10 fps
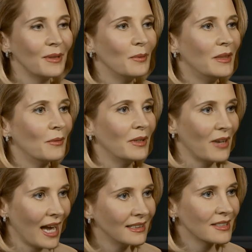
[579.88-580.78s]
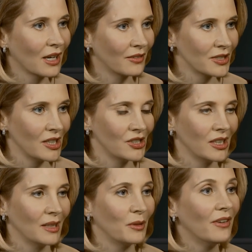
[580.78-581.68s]
that we've had this conversation,
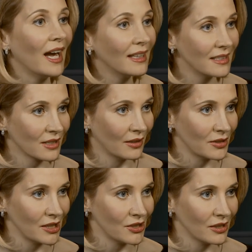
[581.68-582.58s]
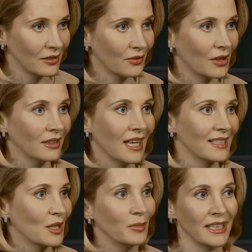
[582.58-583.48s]
and we've had this conversation for the last
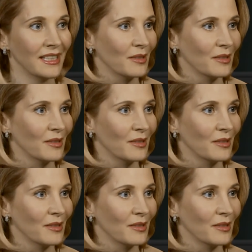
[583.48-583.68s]
couple of days.